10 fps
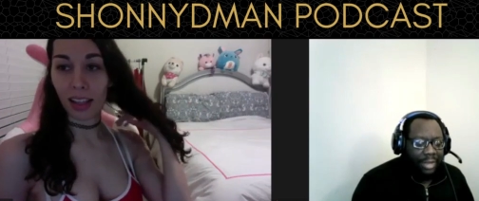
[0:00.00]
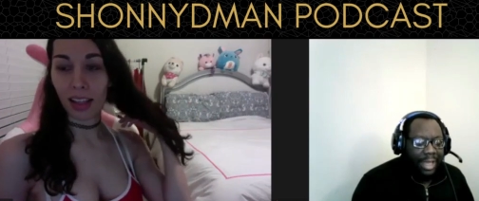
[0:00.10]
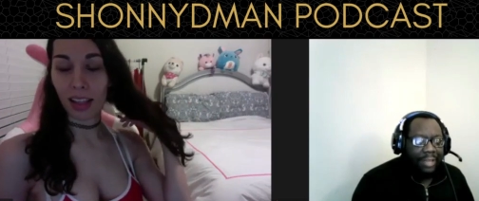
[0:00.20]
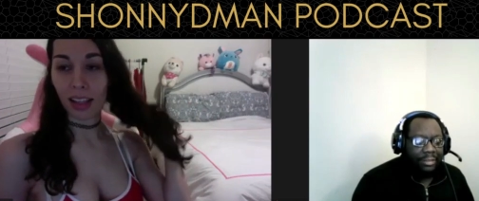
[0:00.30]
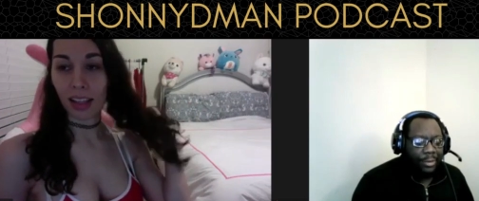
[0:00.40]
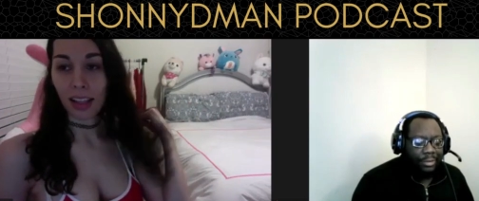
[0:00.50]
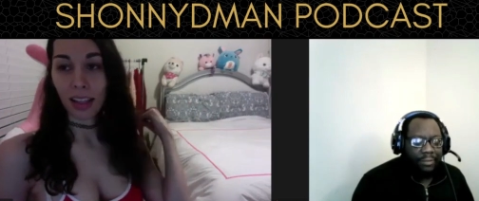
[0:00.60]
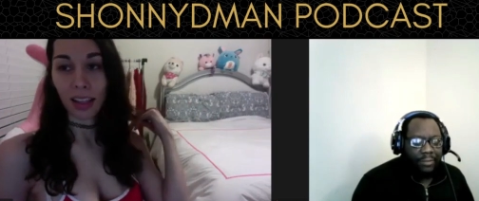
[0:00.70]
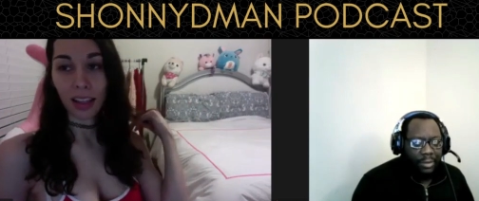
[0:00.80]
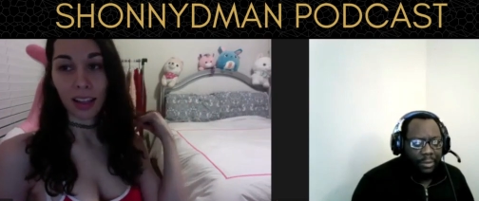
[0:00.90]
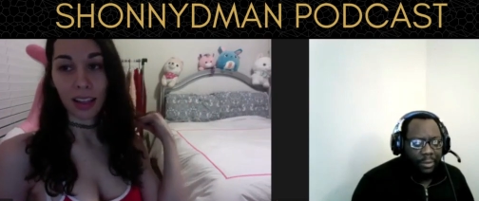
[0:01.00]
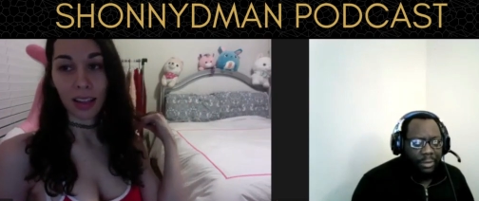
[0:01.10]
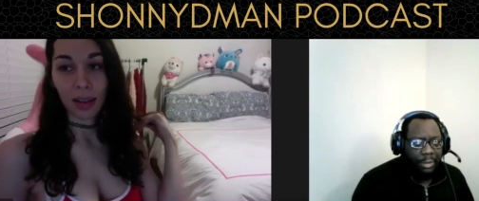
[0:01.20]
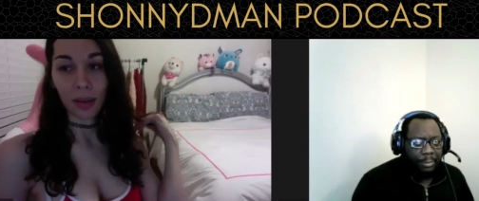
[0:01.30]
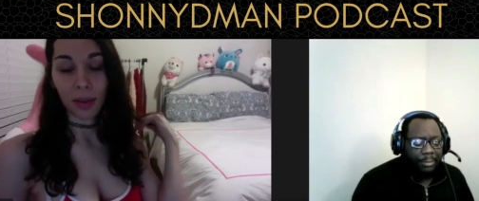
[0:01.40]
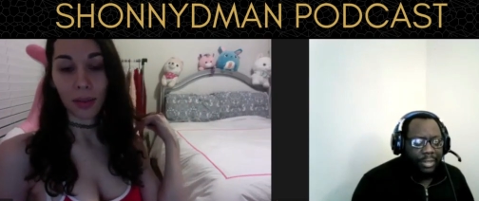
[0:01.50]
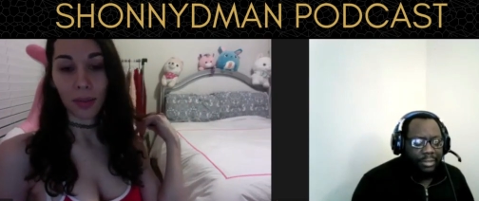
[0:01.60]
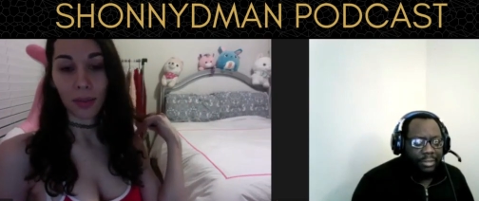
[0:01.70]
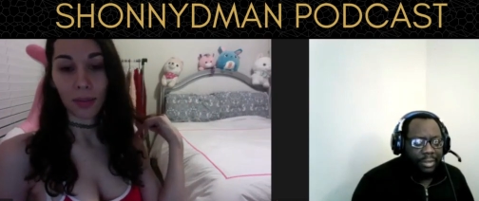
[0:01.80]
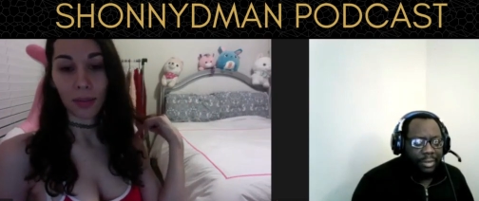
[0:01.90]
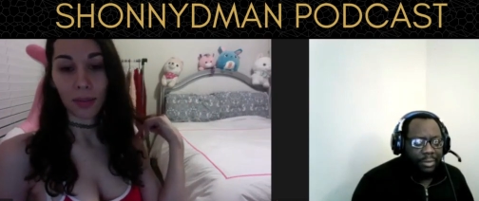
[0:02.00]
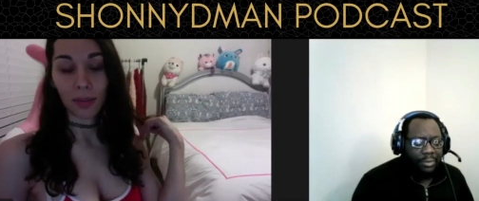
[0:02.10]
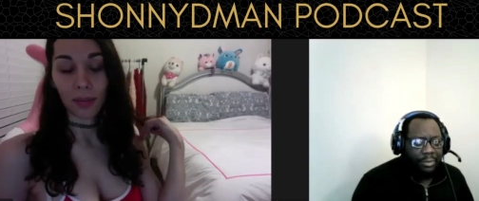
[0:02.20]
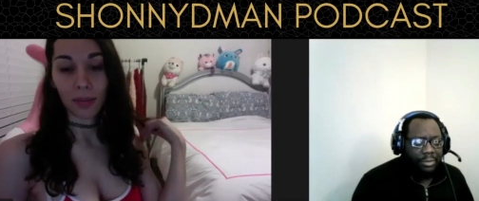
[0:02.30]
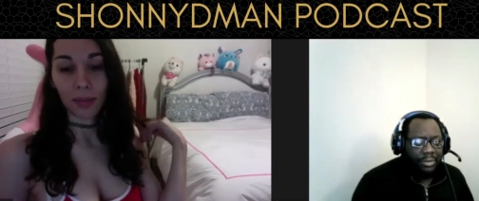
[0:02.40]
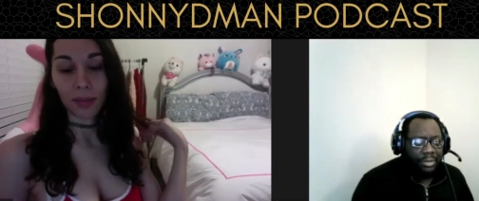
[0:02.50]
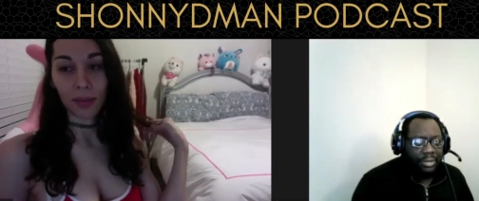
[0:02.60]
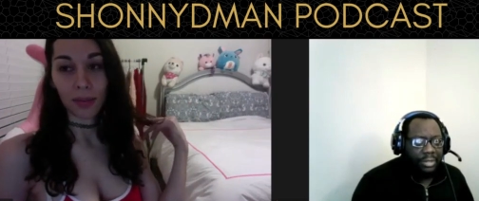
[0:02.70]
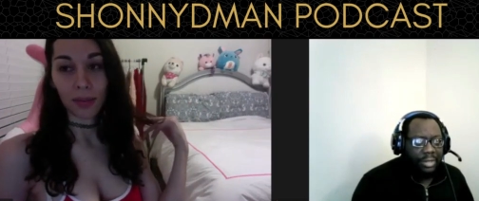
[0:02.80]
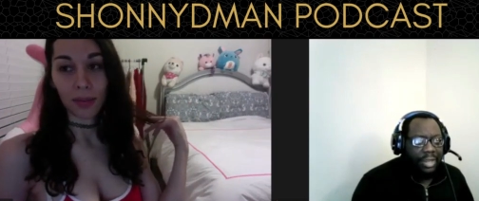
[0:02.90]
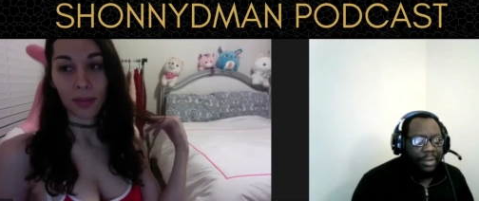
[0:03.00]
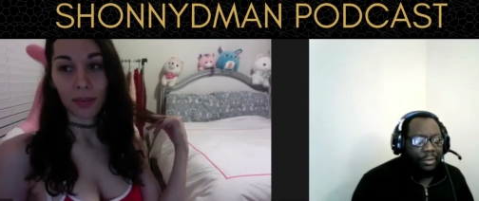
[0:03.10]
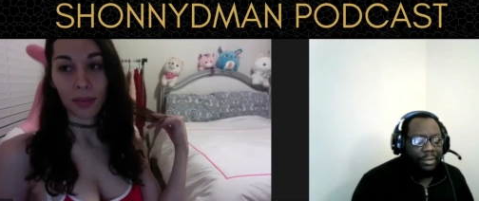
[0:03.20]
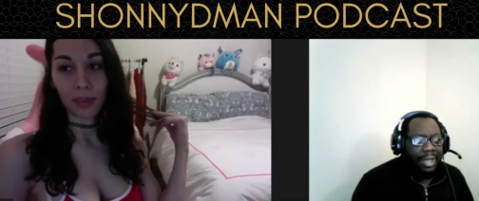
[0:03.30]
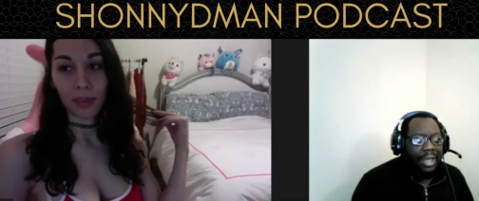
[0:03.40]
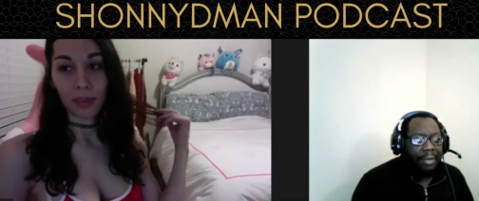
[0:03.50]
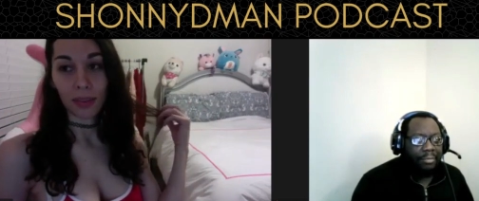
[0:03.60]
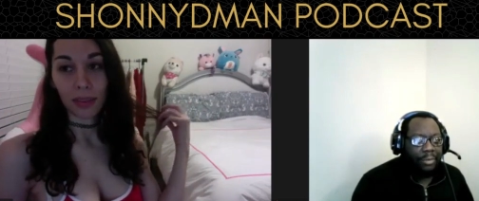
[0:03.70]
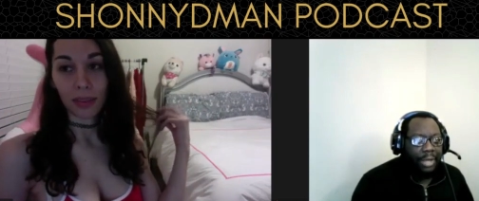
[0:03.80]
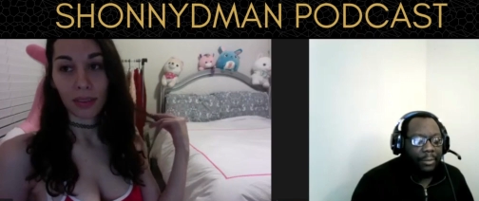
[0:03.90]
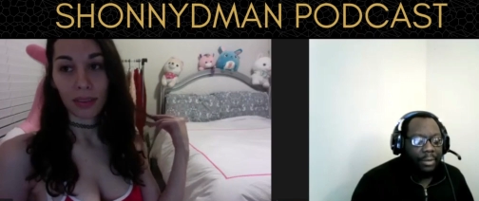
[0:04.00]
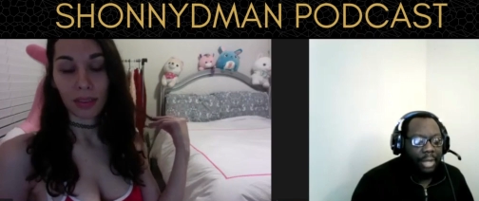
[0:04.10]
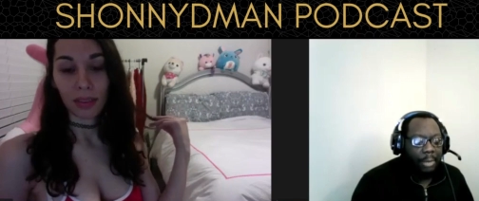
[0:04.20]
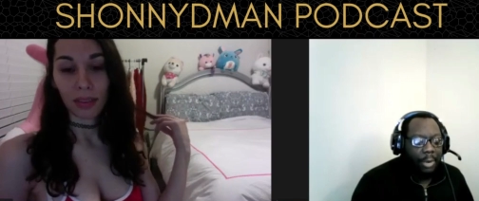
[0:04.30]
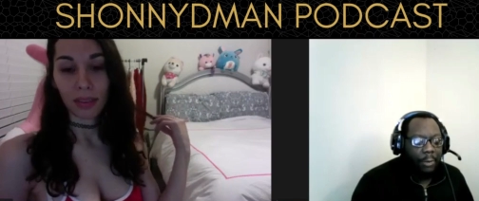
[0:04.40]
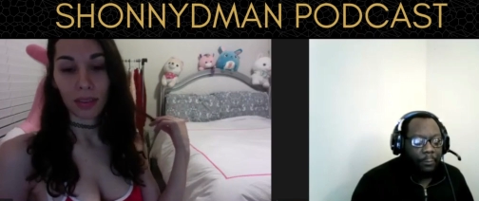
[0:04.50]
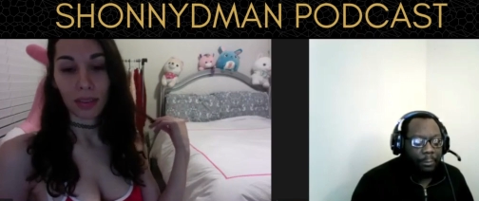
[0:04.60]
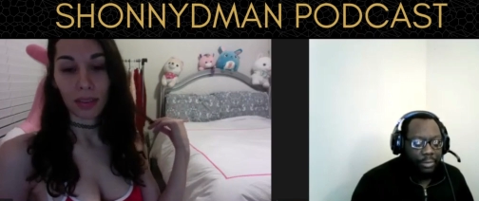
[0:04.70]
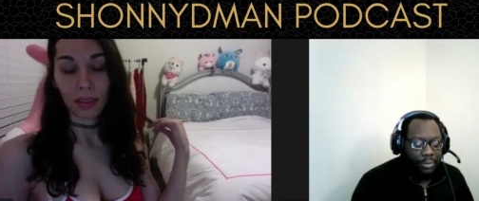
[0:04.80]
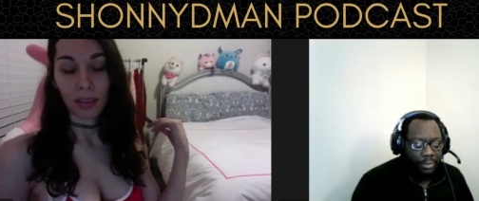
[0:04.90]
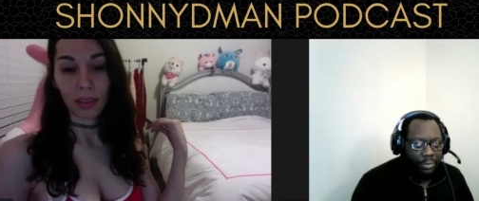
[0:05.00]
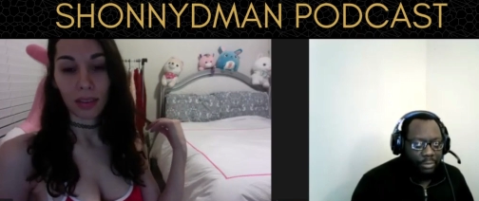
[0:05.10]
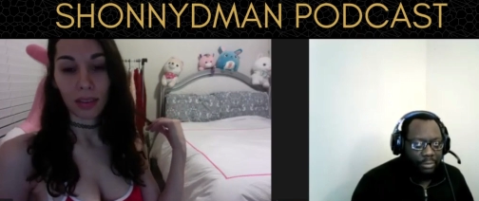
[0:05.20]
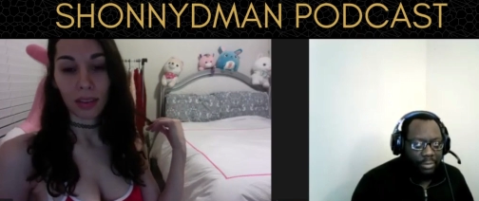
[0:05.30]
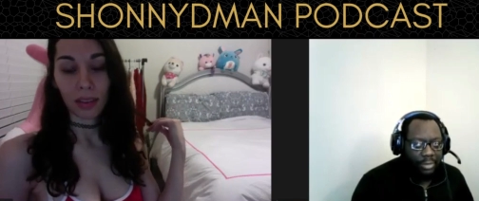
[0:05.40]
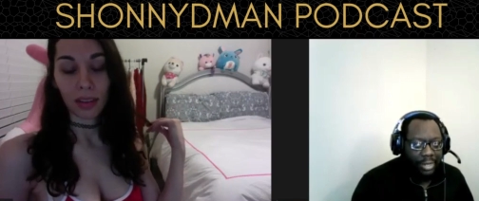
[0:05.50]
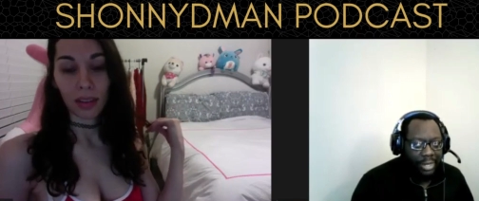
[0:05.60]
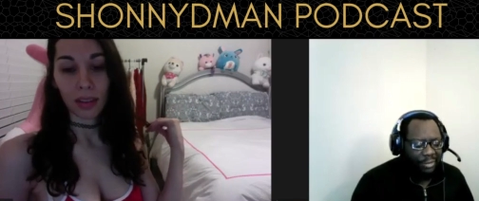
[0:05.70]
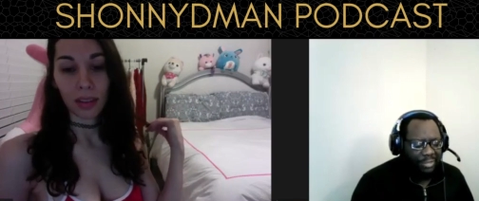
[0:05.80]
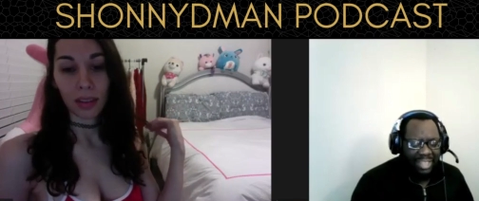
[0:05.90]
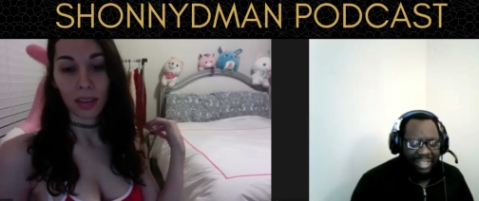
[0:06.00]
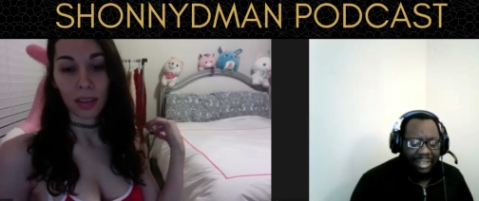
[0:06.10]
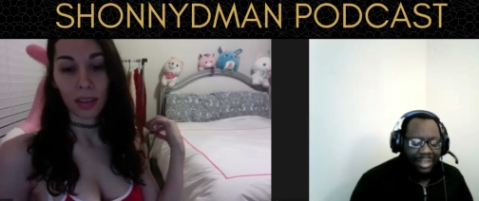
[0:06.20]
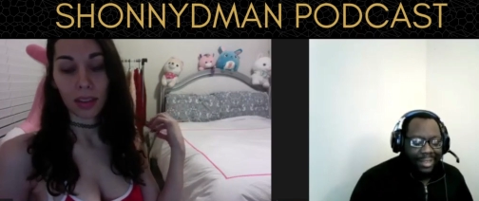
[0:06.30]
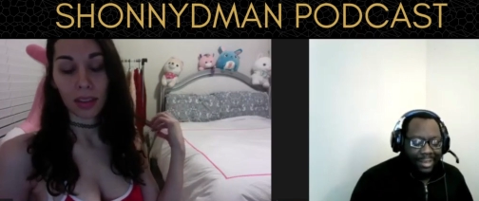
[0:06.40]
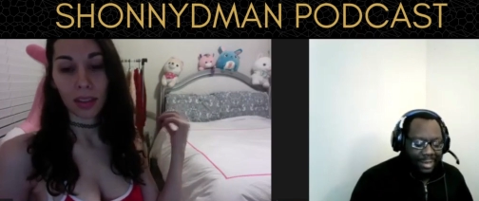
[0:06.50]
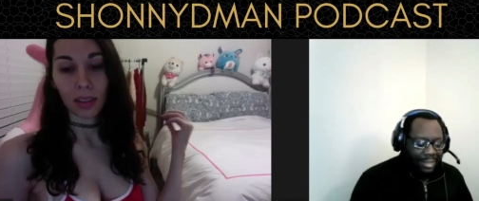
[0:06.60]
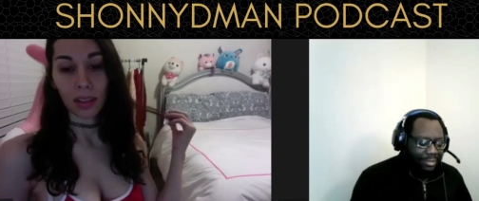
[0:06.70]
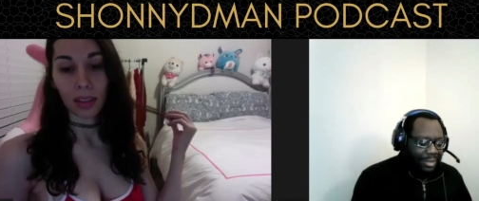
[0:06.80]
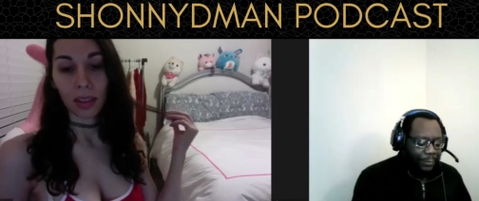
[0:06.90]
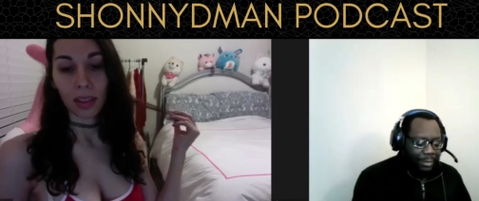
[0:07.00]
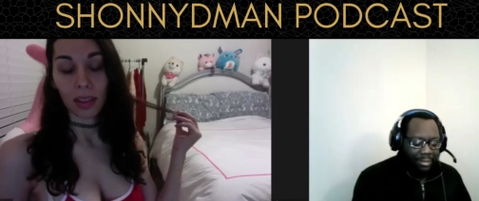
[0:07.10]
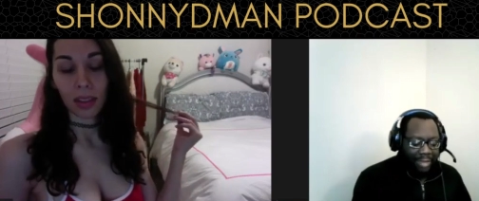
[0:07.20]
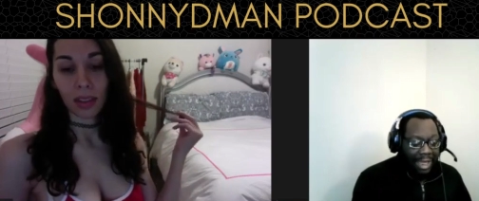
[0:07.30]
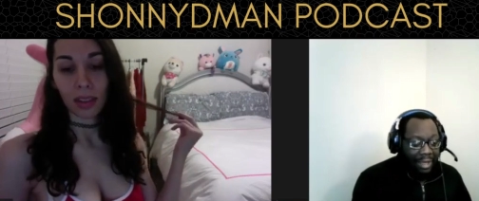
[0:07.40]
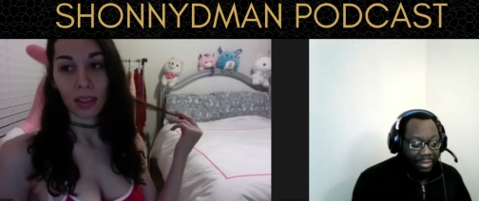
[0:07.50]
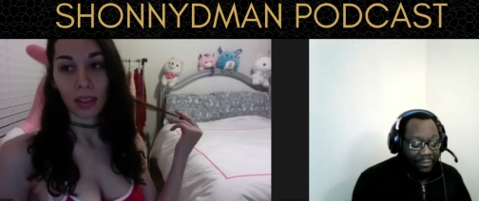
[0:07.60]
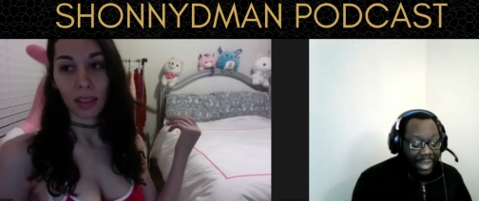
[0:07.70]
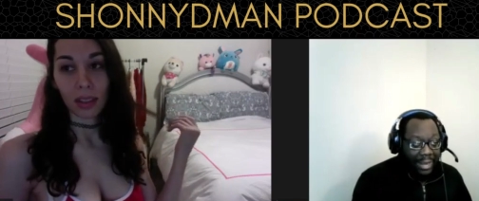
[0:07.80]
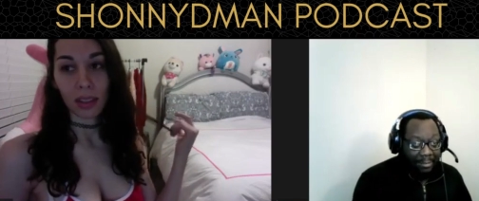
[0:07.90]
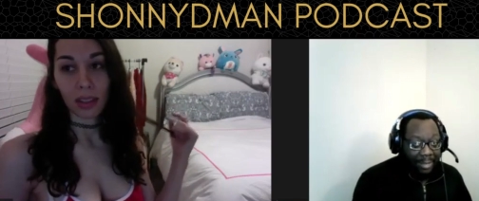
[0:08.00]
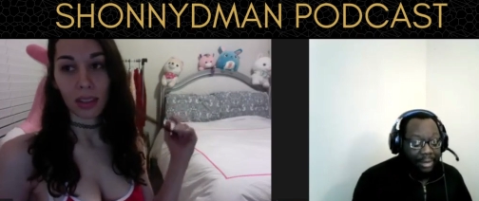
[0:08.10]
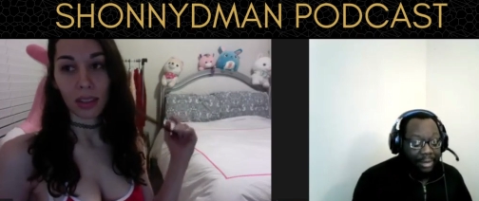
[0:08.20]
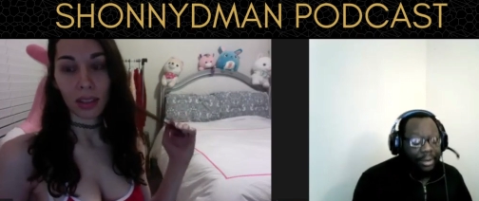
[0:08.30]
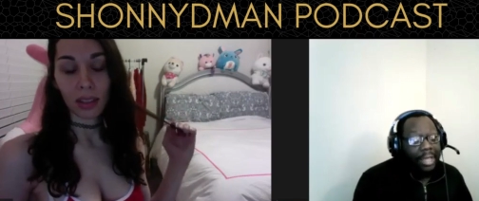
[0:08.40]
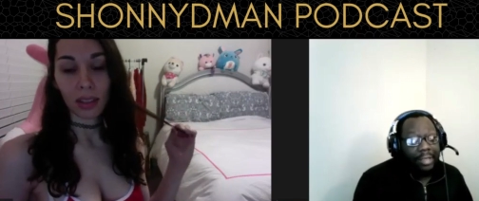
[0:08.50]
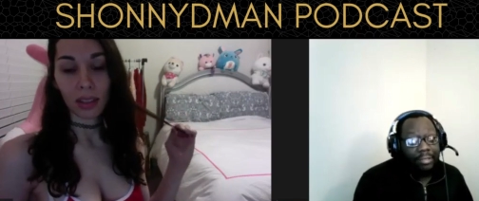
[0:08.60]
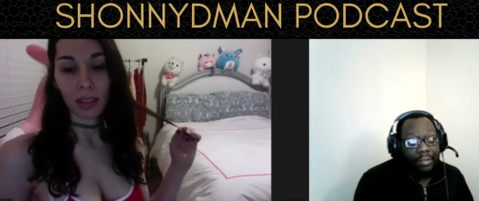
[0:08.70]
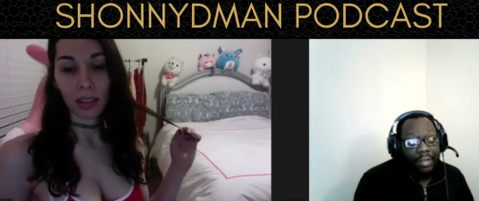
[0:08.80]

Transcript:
Speaker 1: I had DirecTV growing up, and so there were times when I would come home from school, and there's like these different styles of anime. I guess it,